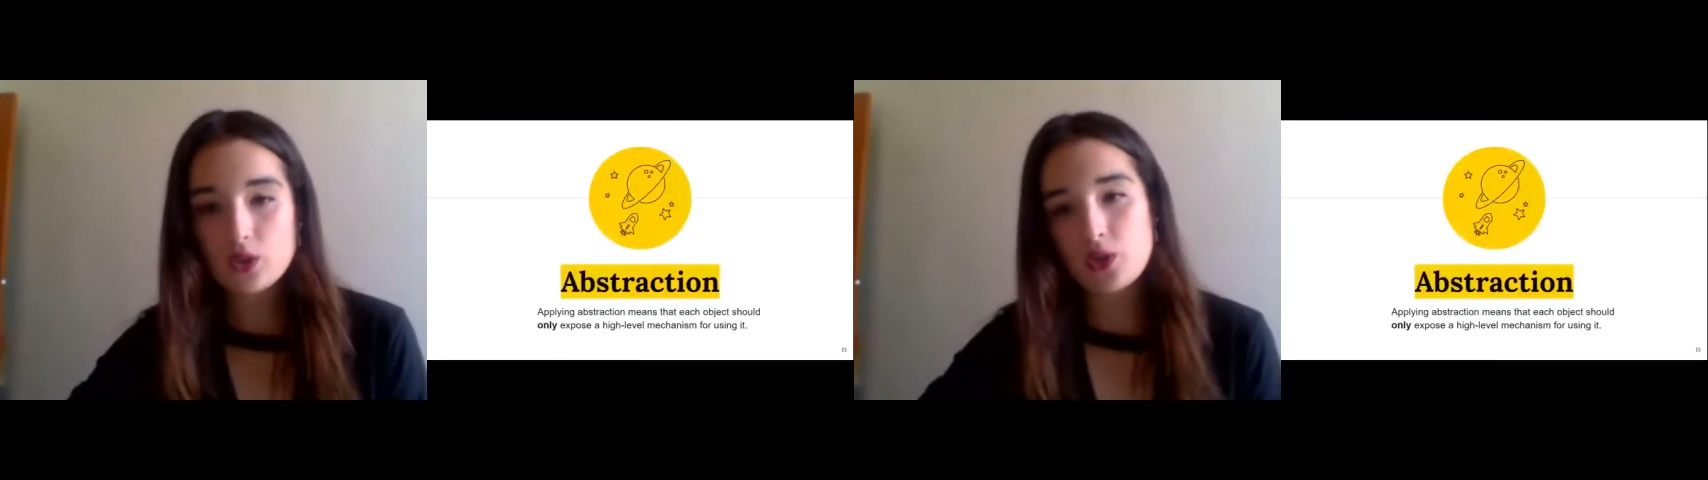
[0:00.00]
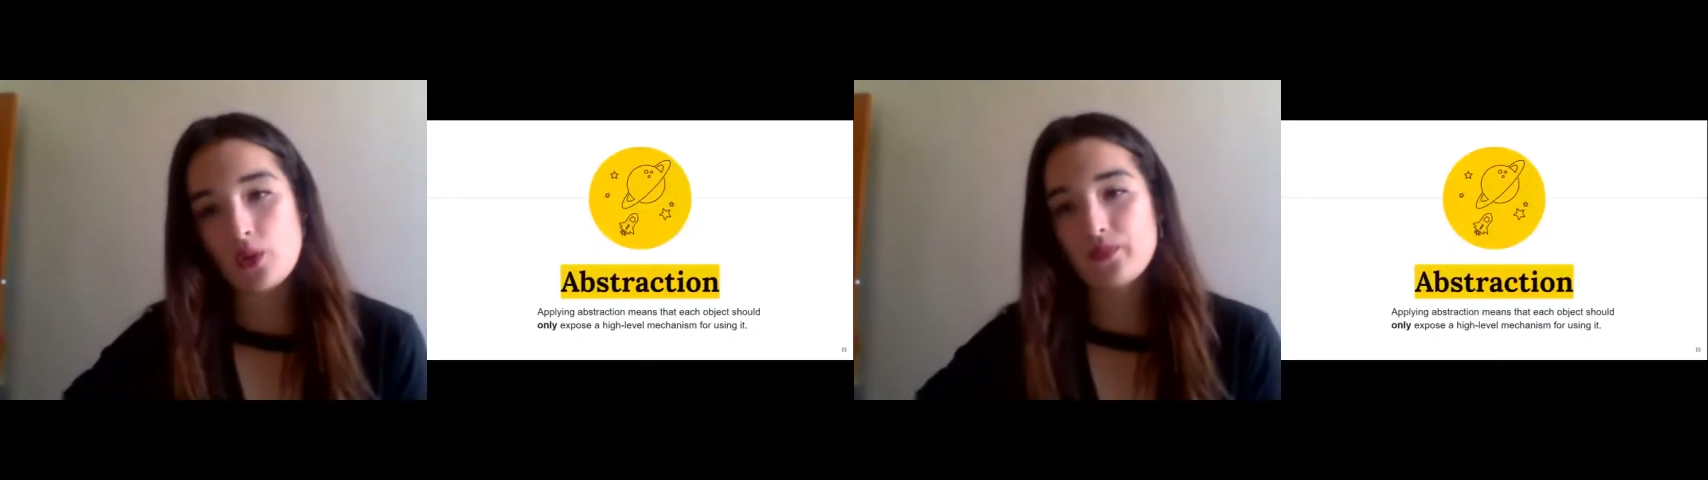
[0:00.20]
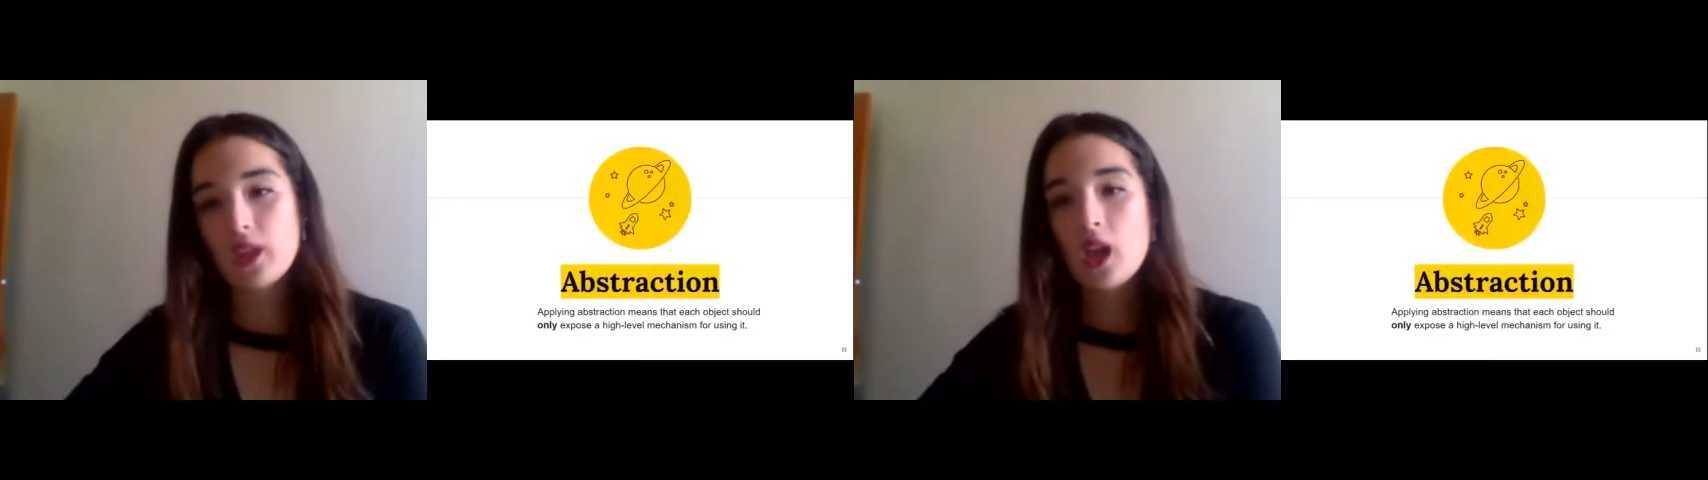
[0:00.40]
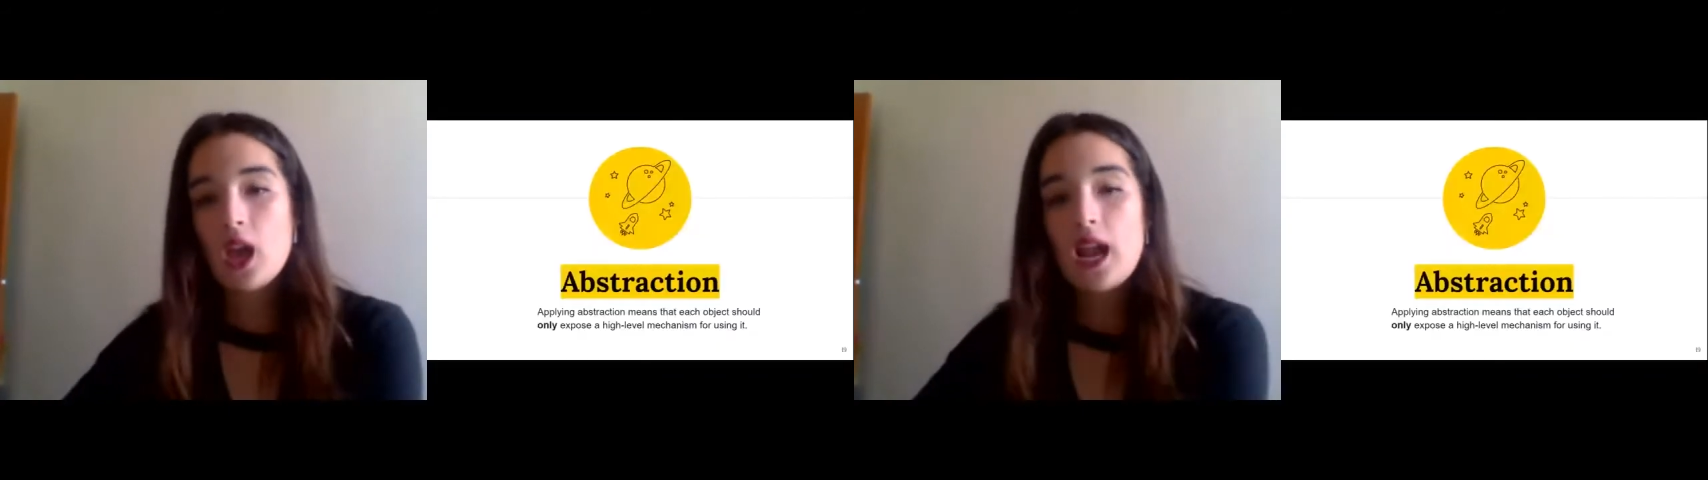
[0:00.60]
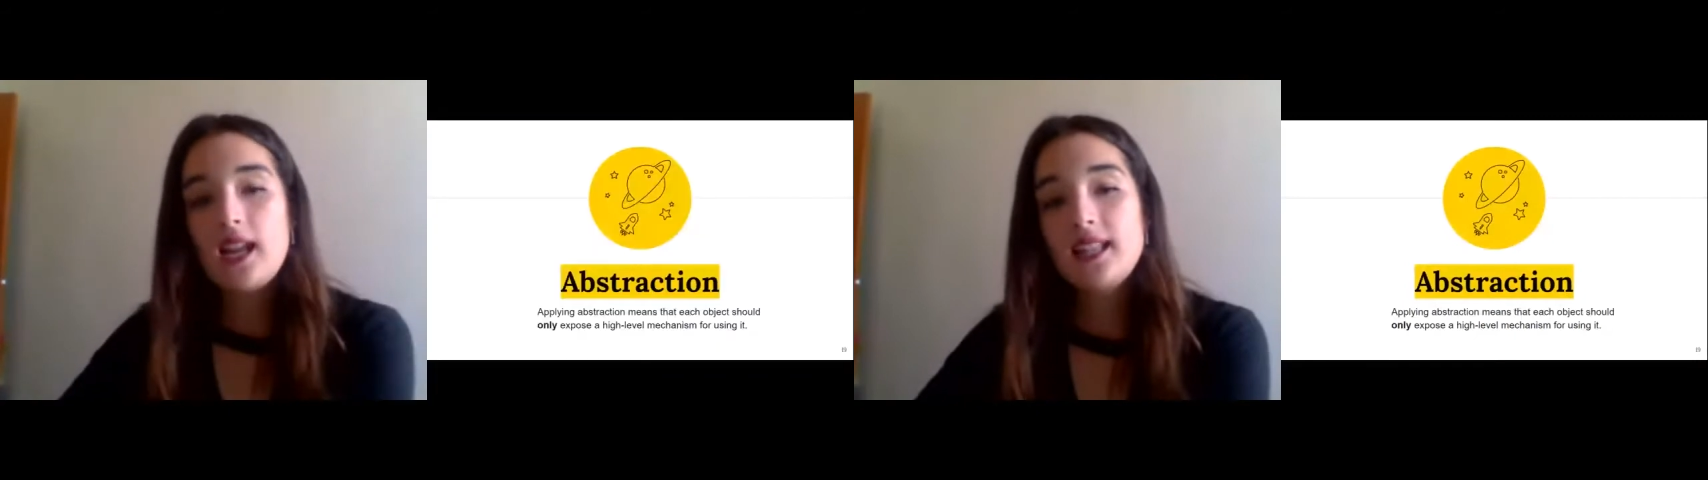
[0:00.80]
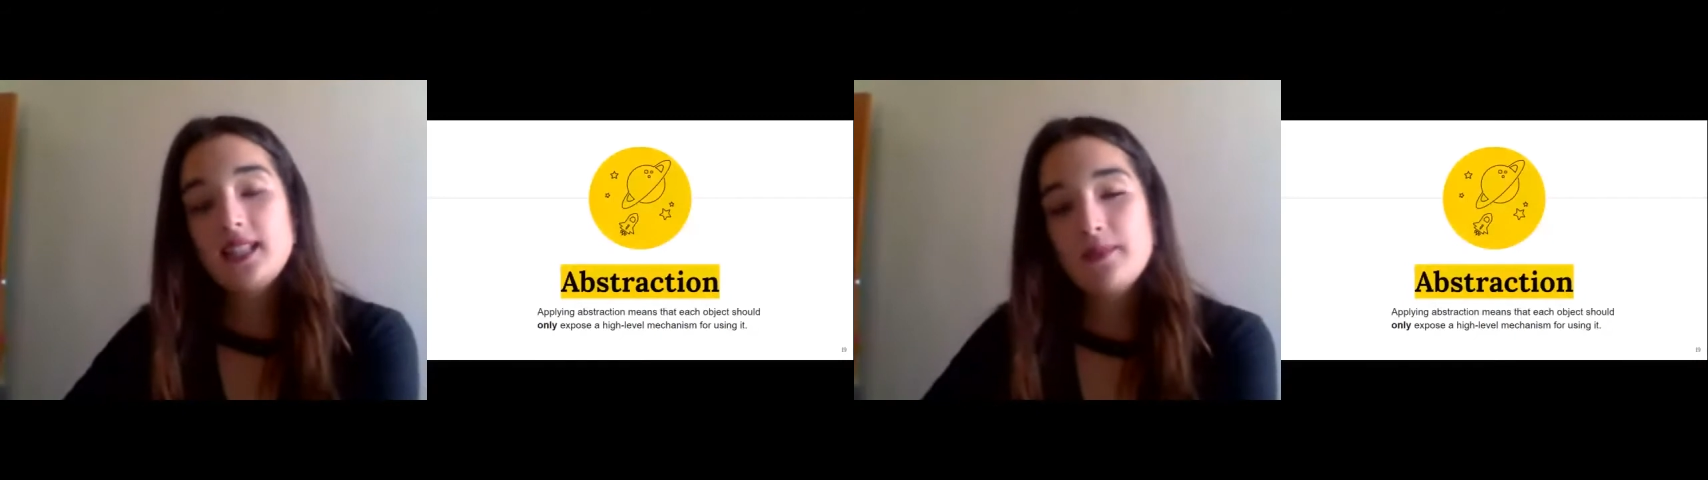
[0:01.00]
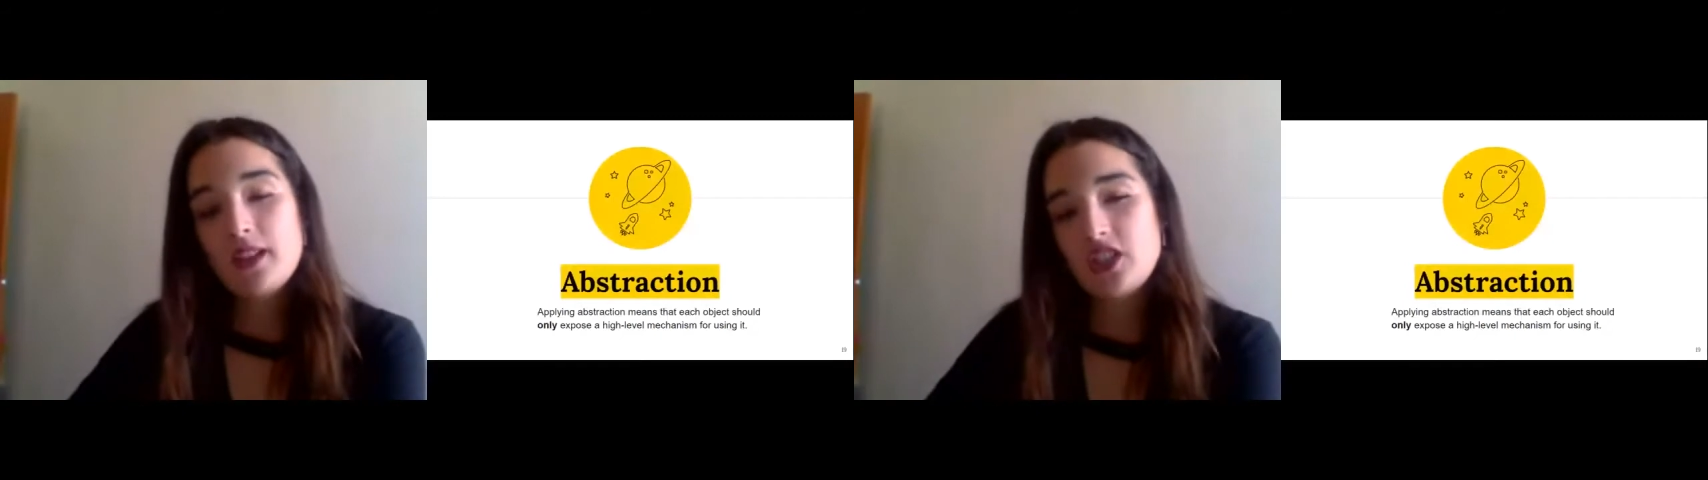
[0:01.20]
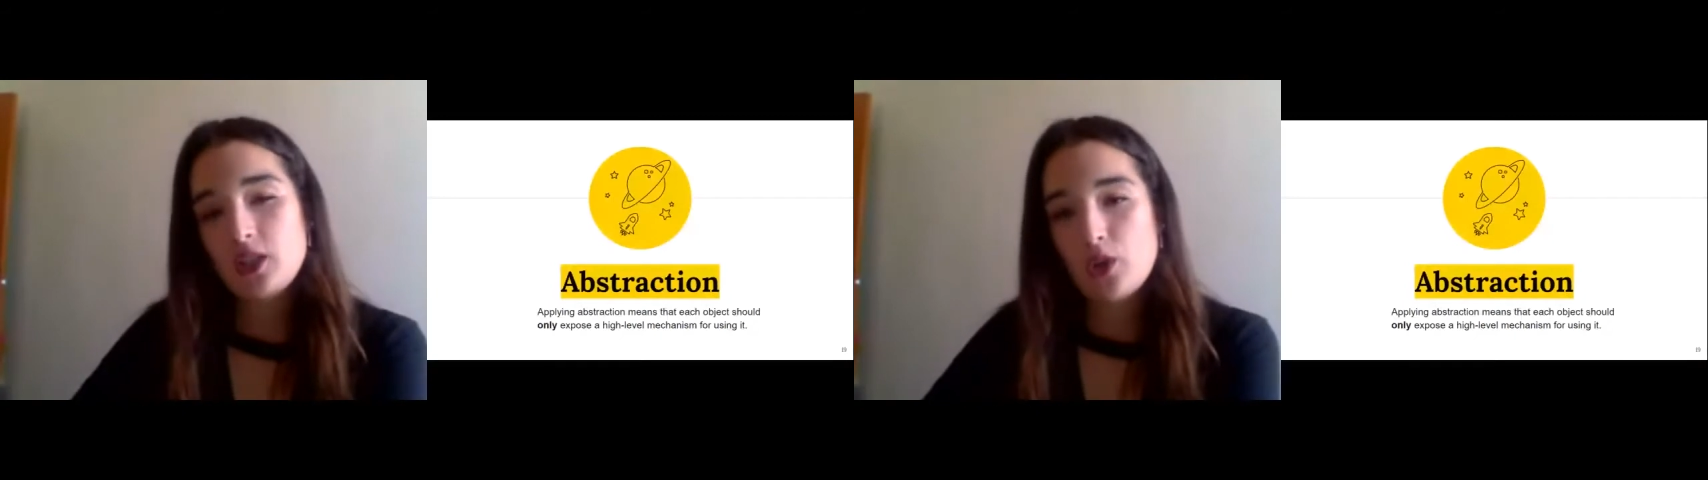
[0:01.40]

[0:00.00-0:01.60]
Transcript: So let's imagine